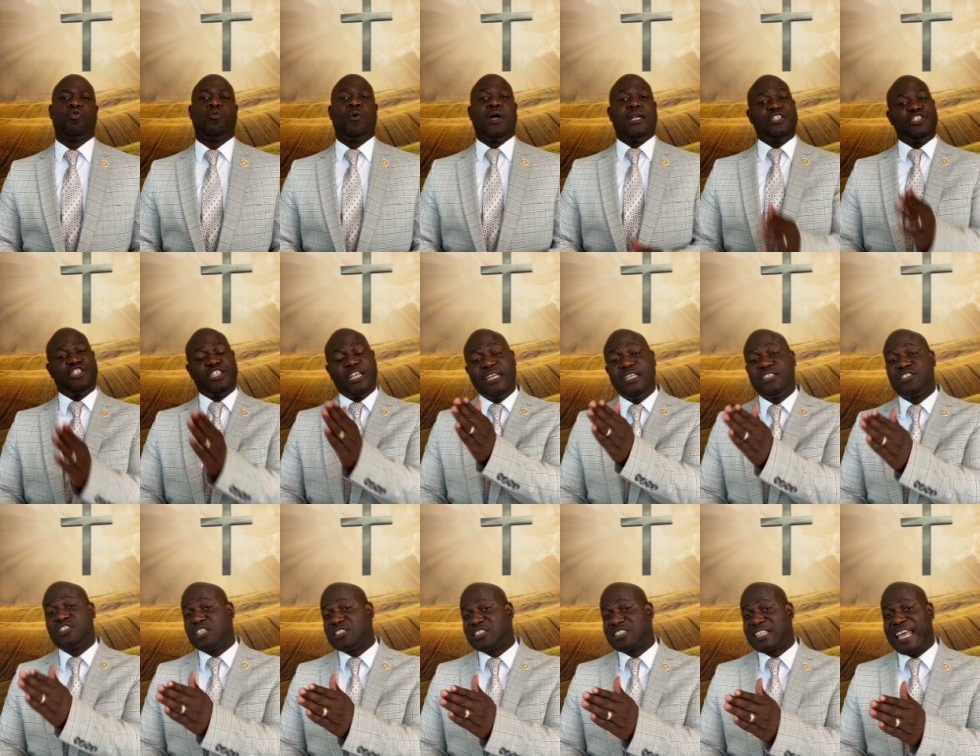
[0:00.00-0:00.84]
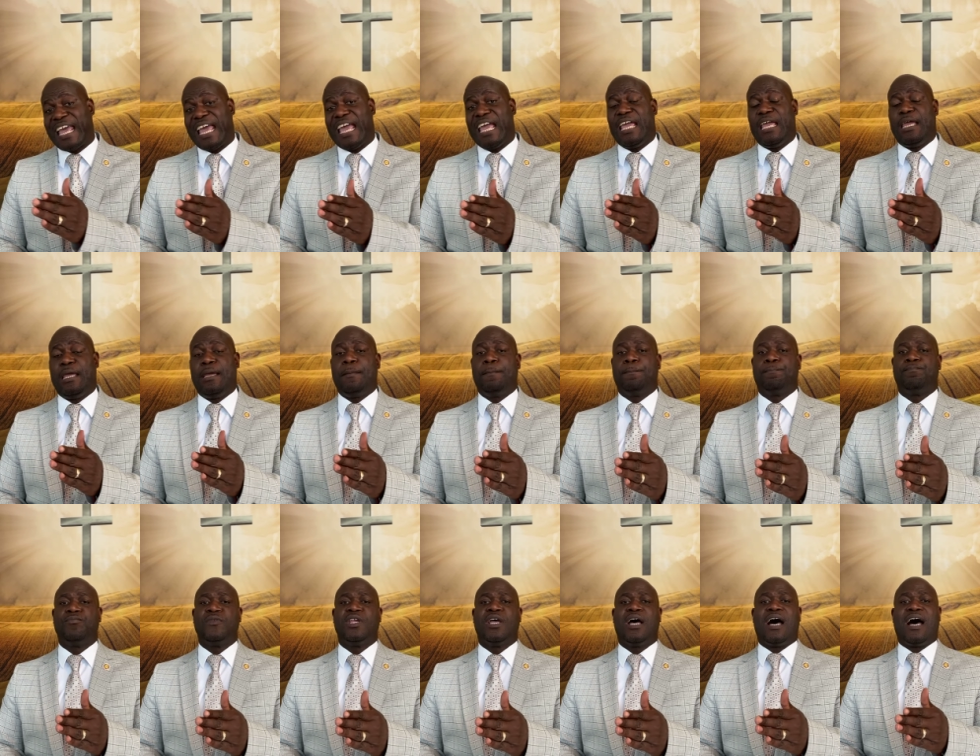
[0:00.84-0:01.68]
When Jesus
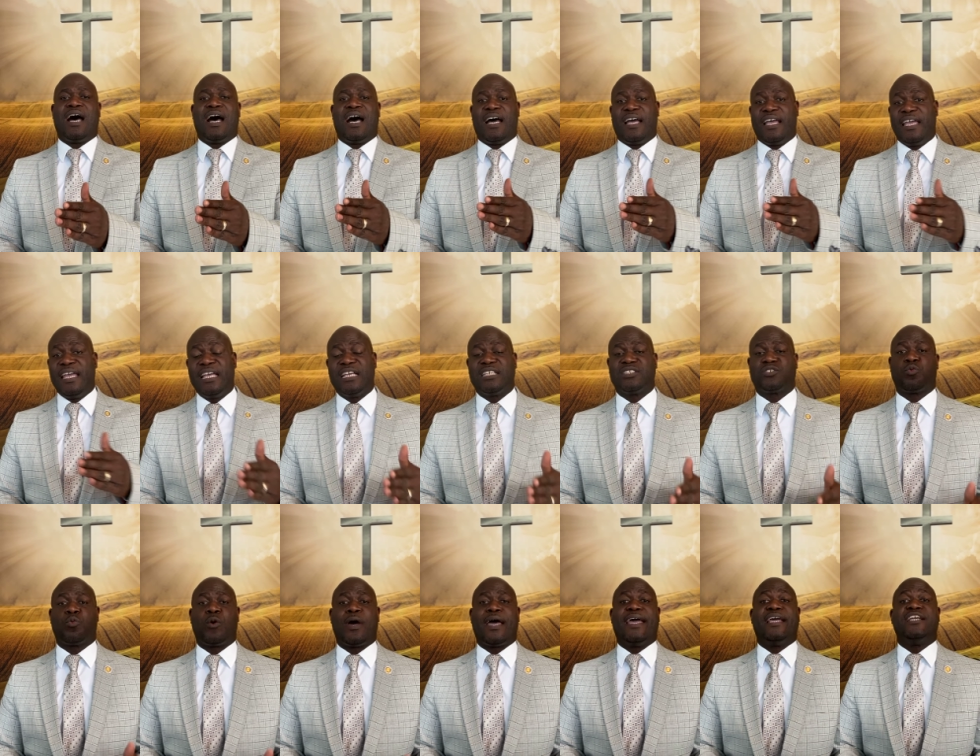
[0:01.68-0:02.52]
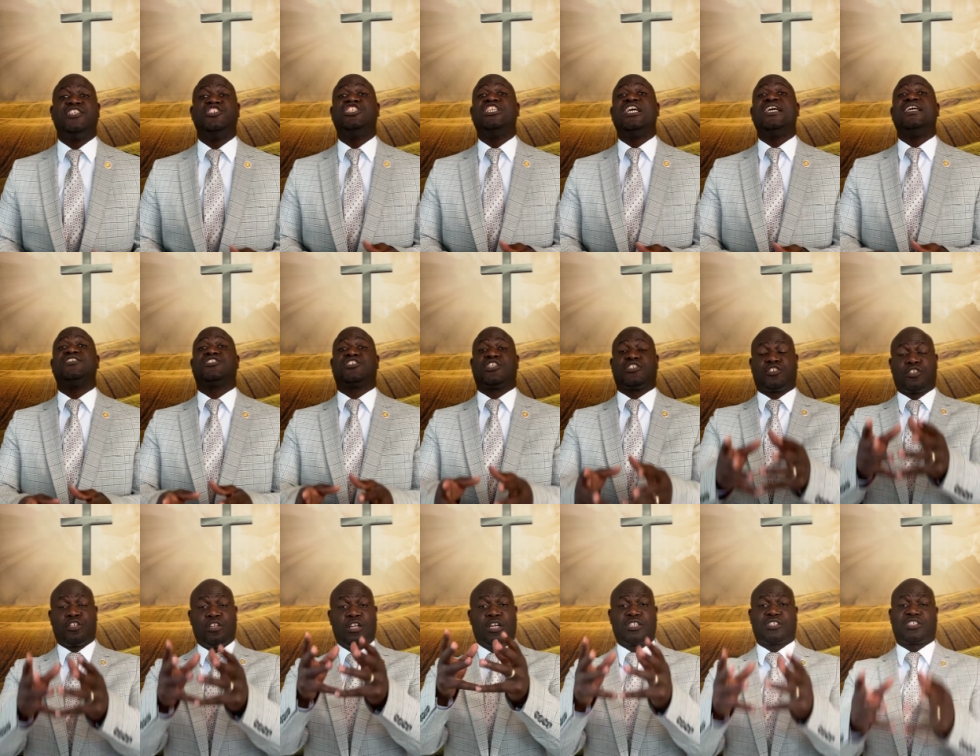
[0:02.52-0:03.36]
came uh, his way,
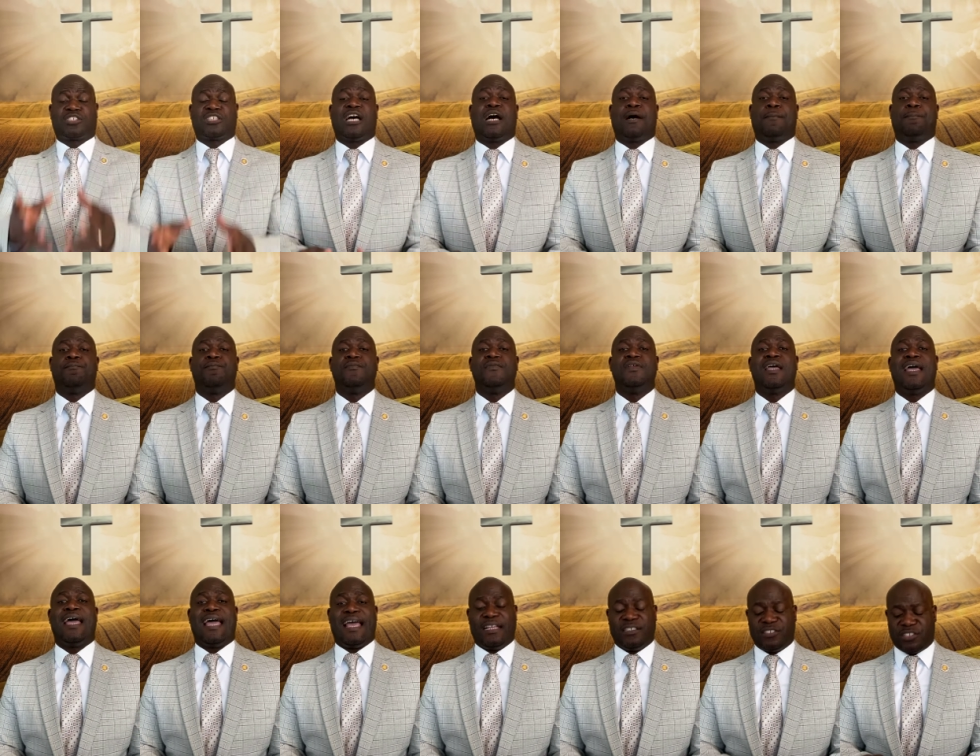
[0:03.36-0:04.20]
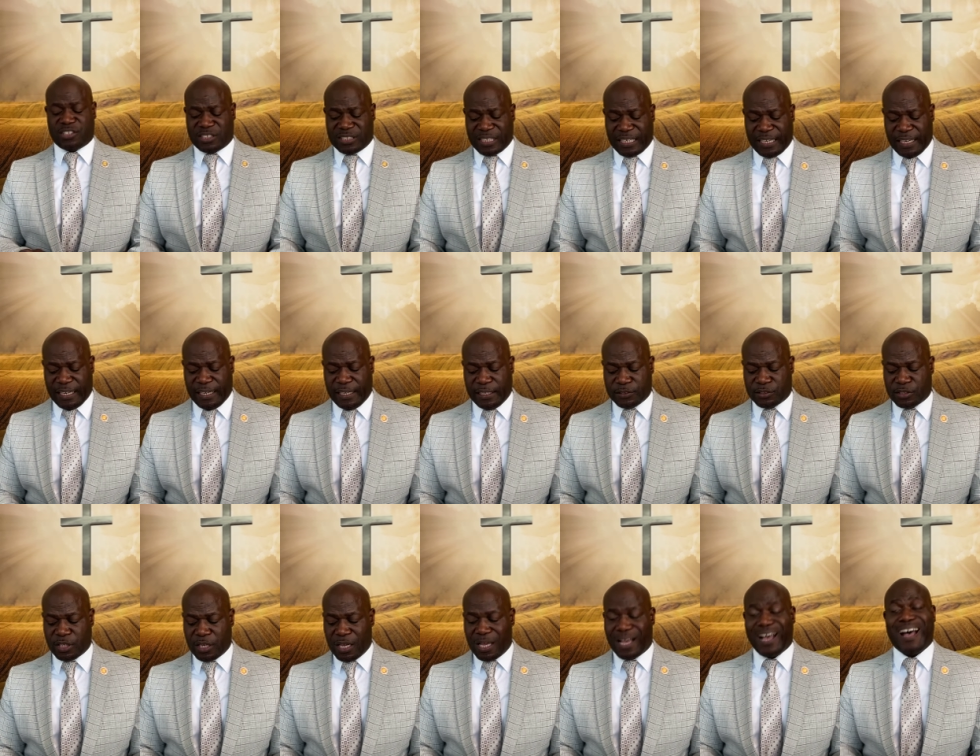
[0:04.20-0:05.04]
Jesus looks up and
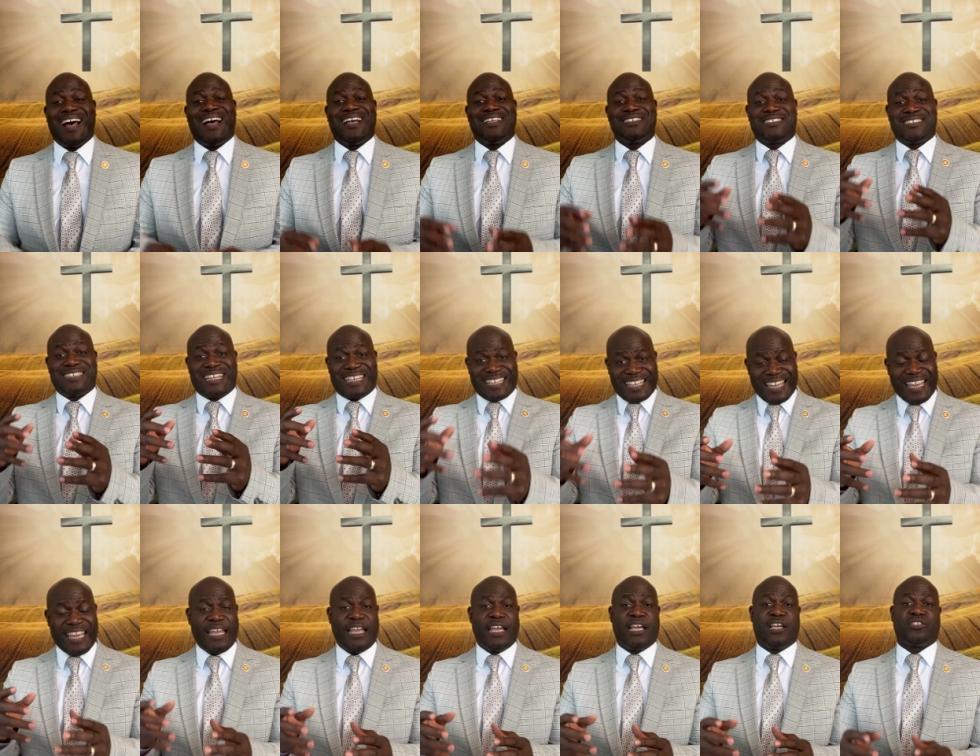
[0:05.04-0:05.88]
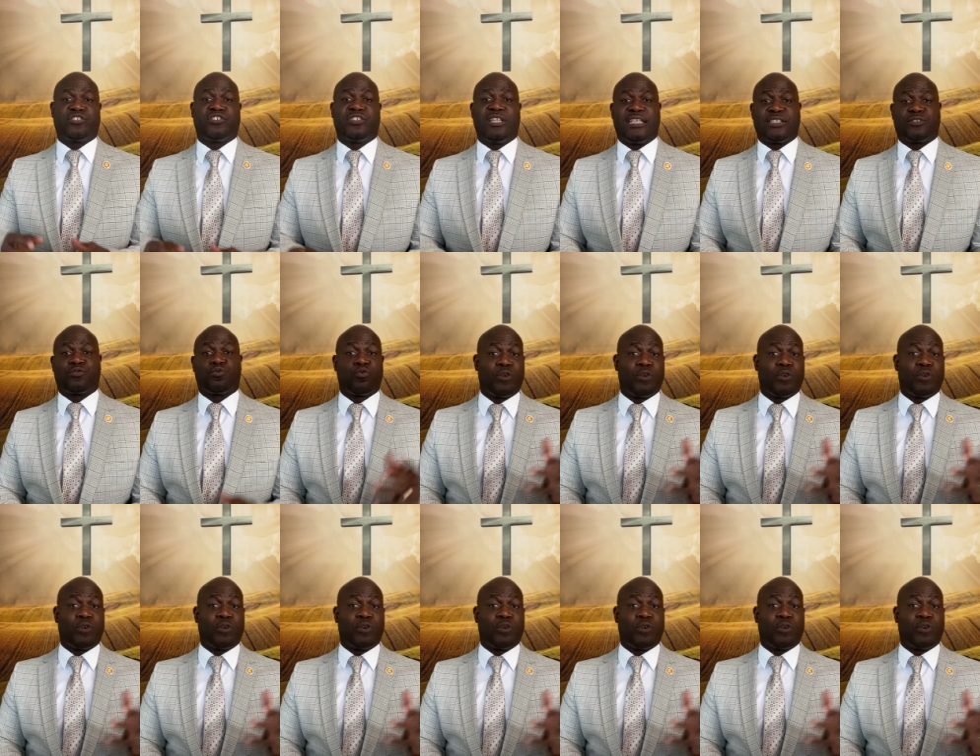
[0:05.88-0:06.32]
sees uh, Zacchaeus, this